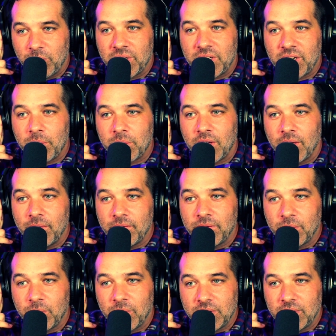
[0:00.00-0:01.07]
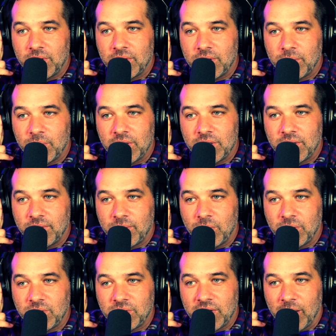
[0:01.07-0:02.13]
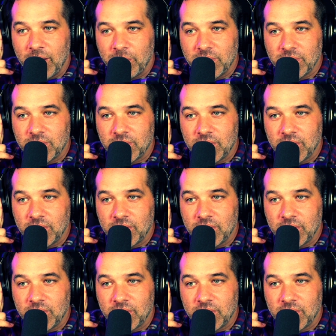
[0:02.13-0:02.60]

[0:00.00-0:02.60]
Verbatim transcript: pick up something for when the divorce happens.